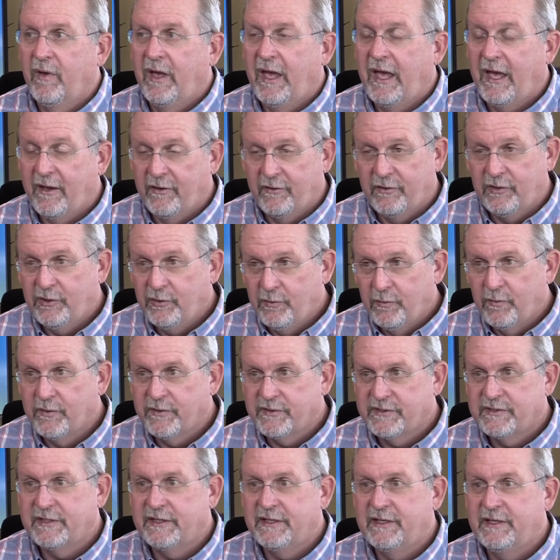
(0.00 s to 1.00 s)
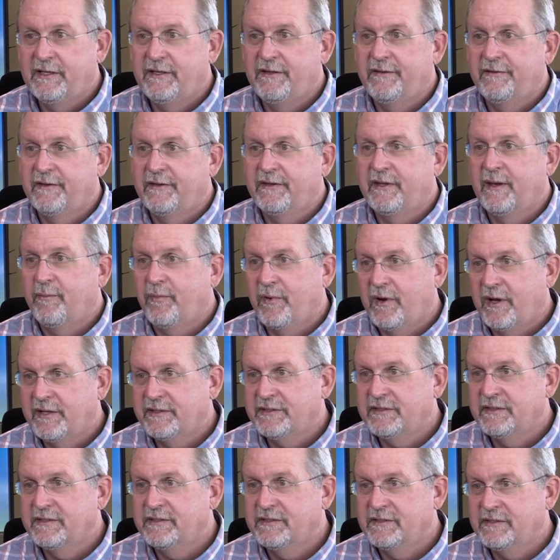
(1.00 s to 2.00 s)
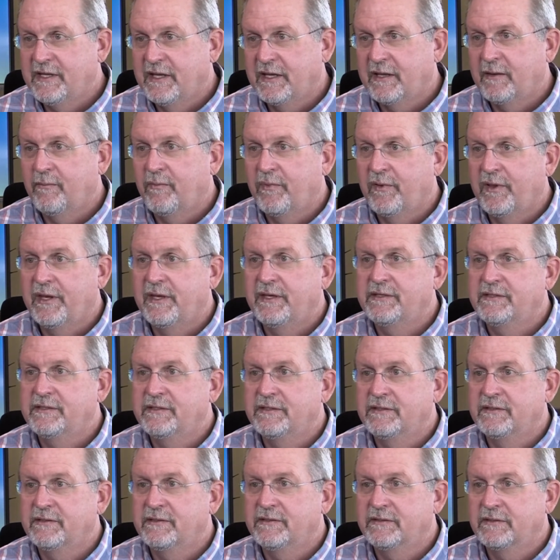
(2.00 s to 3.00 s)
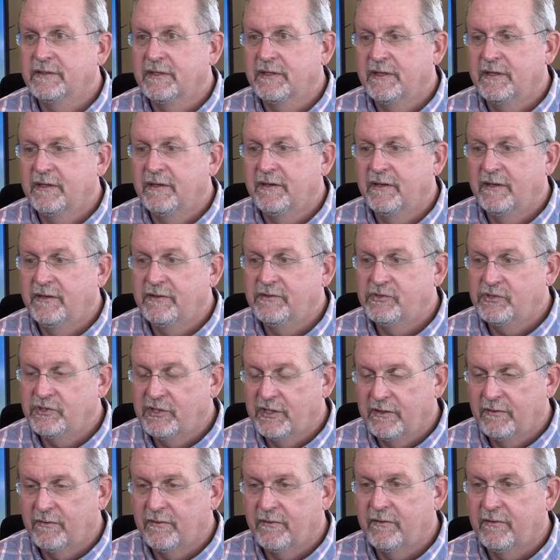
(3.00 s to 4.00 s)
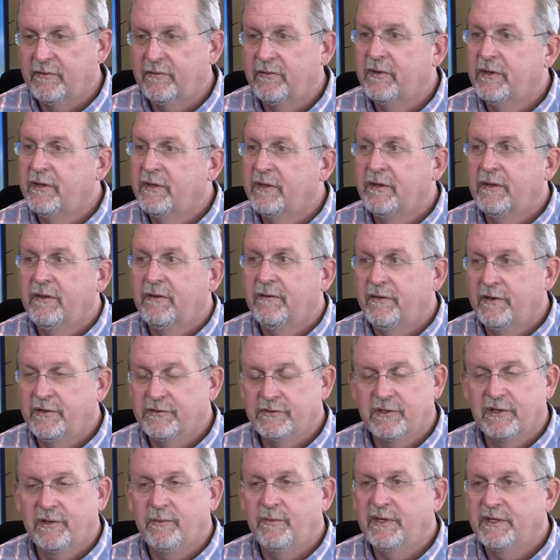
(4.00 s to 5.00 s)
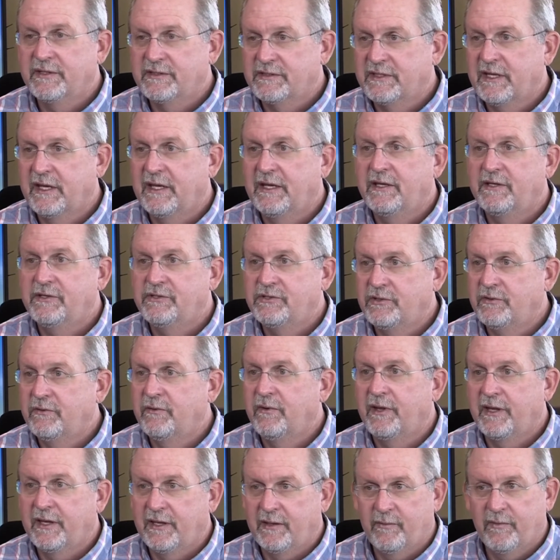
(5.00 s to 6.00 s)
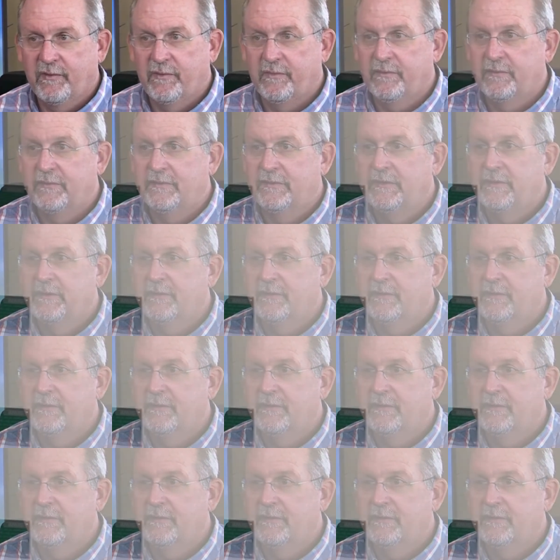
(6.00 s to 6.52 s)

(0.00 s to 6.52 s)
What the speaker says: How you will see that that process is taking place is, in general, there's going to be a state-issued label